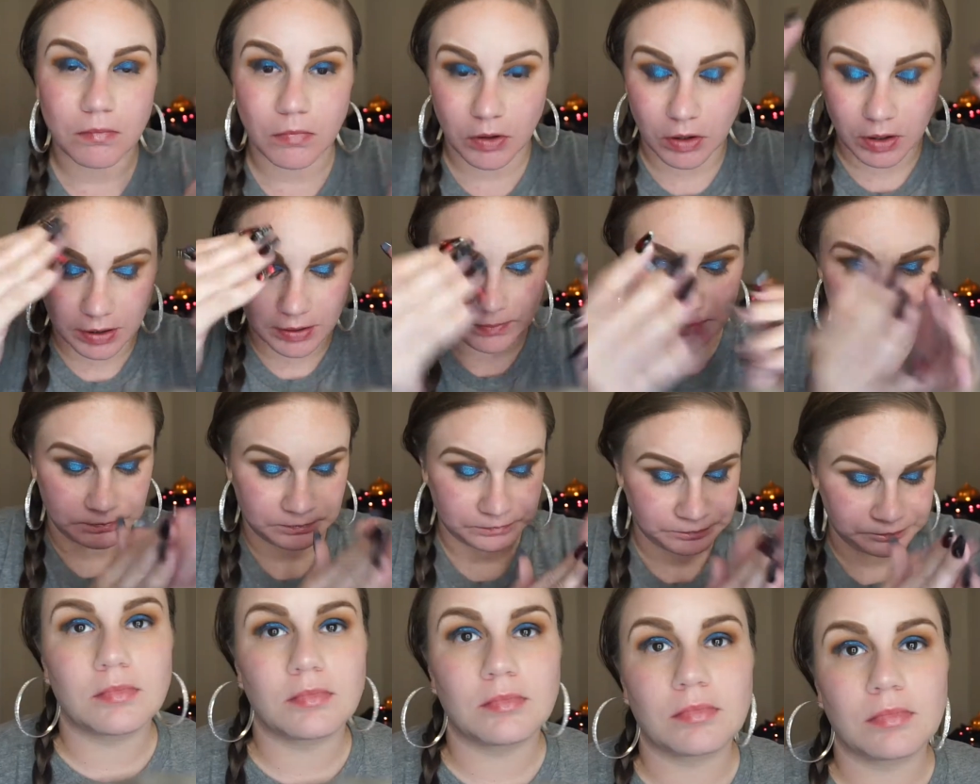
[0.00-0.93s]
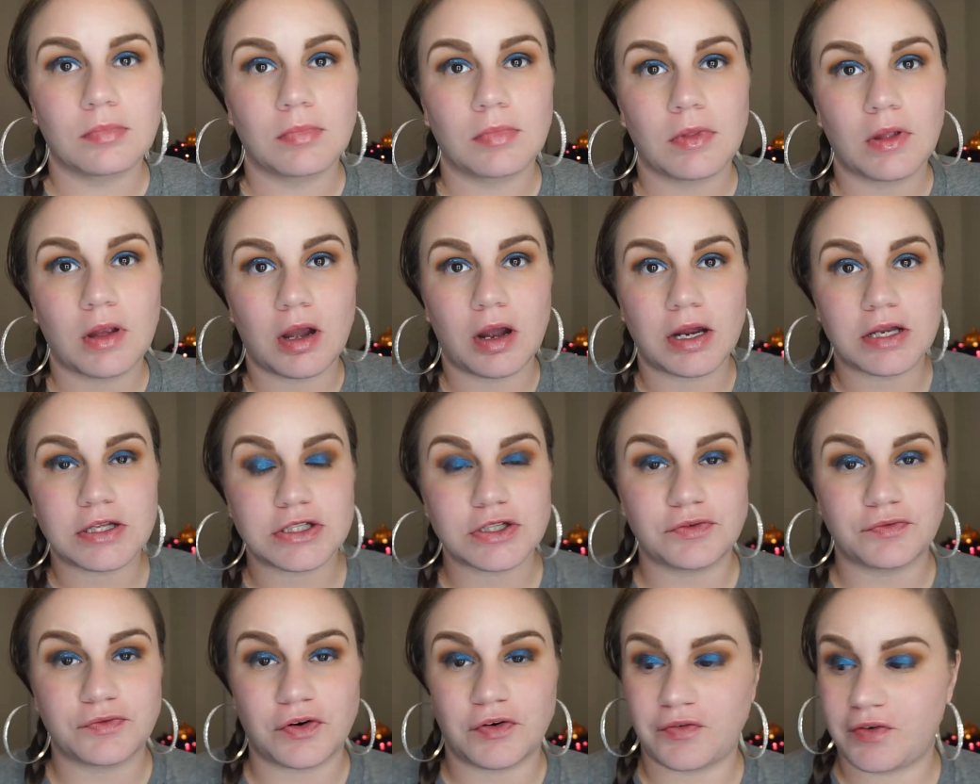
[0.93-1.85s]
Okay. All right,
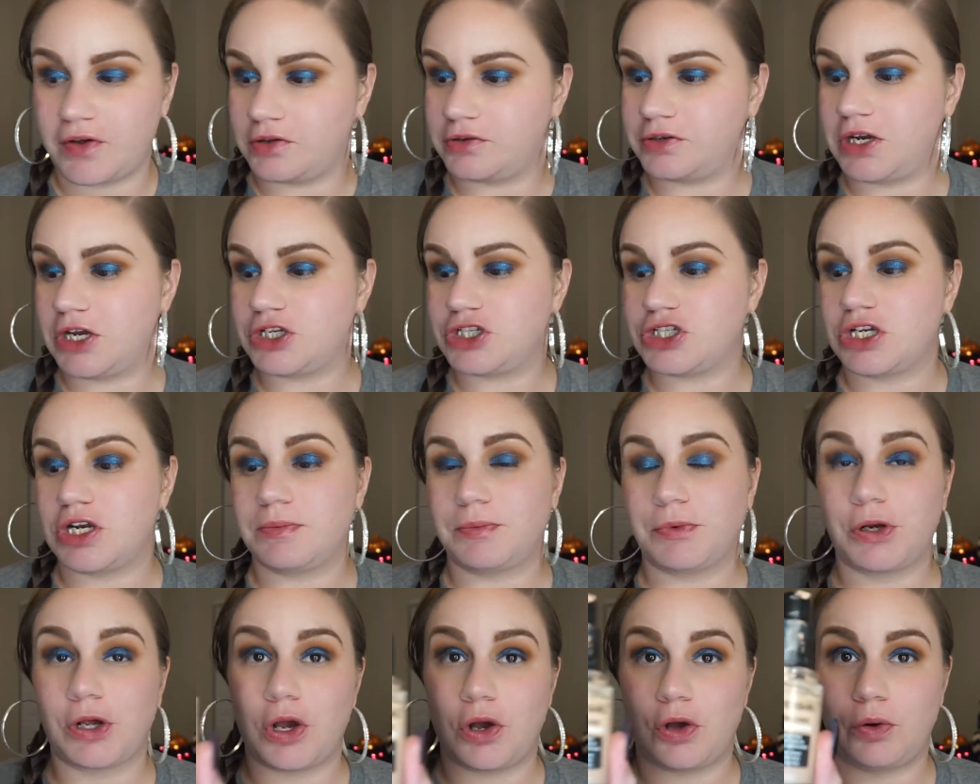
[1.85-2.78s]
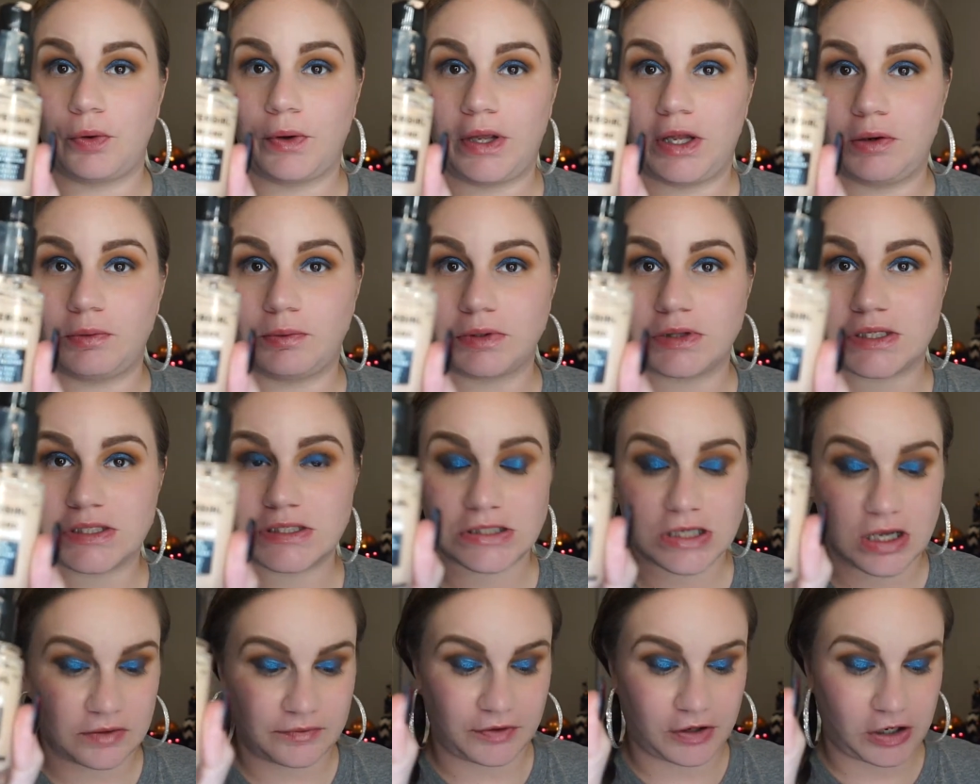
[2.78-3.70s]
so for foundation, I'm gonna go in with this
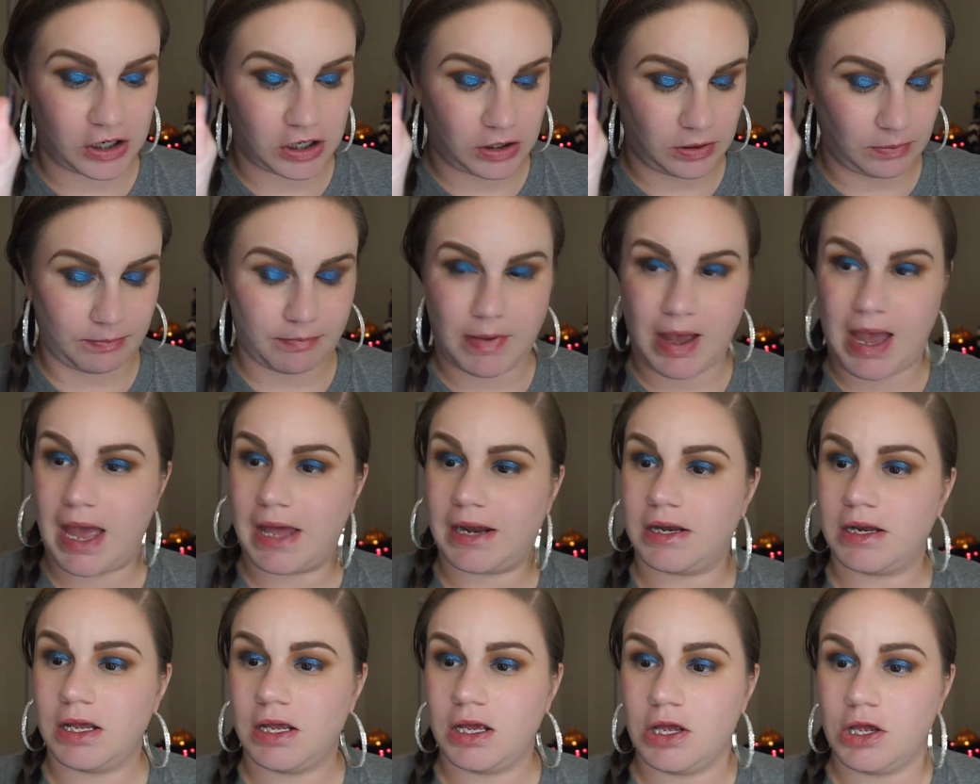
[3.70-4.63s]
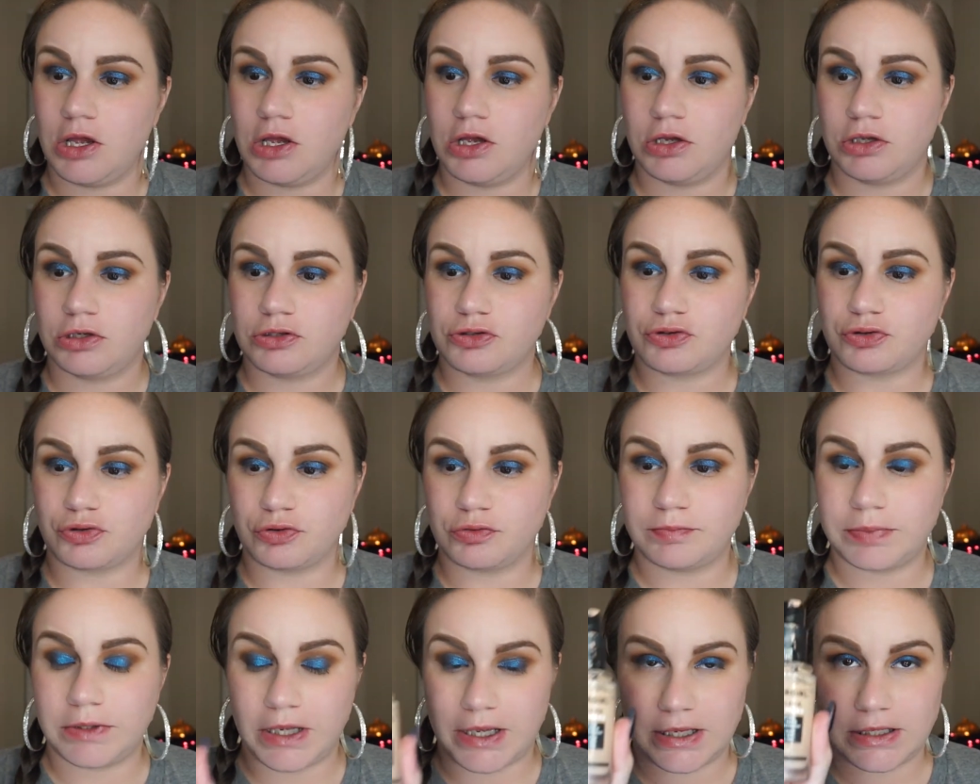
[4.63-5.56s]
CoverGirl Matte
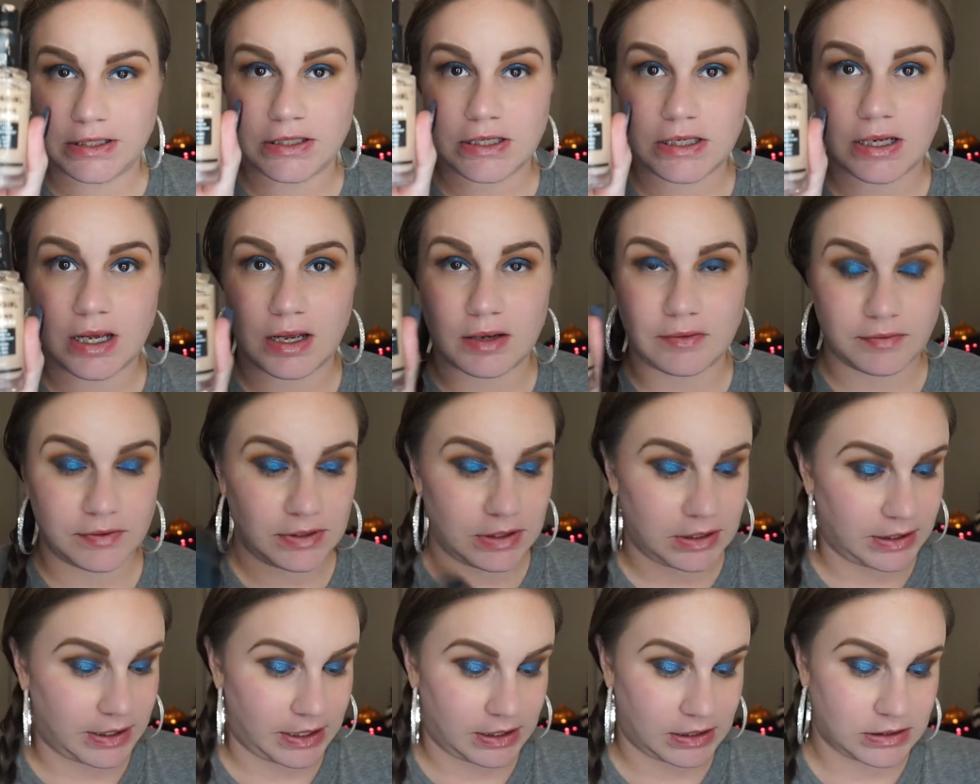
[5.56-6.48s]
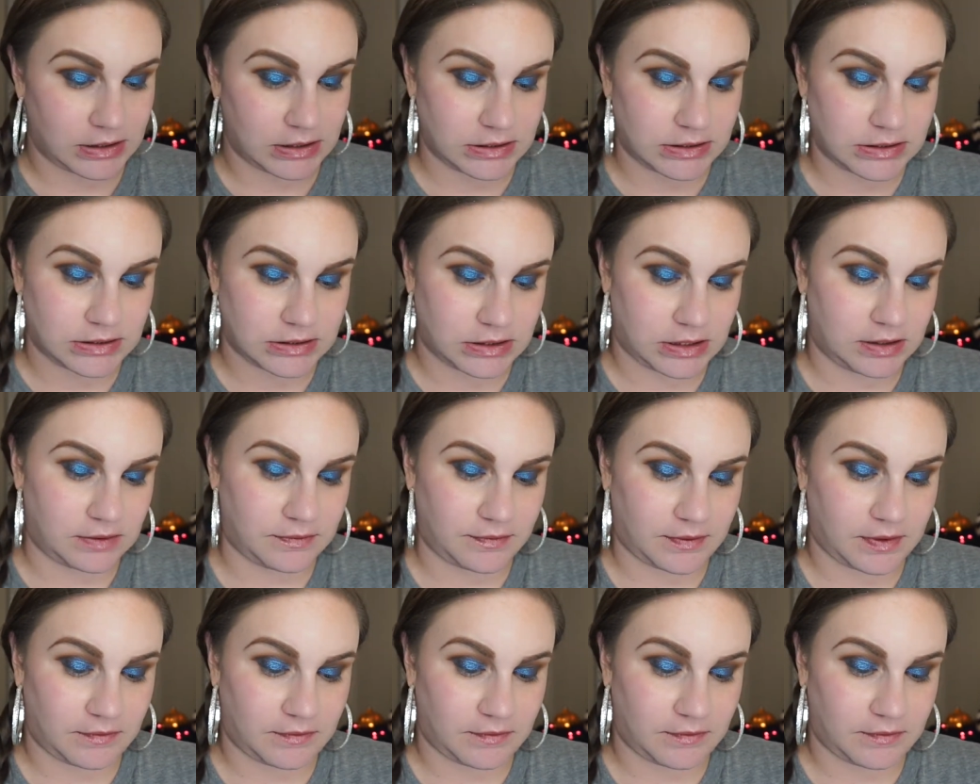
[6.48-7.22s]
True Blend. I really like this stuff.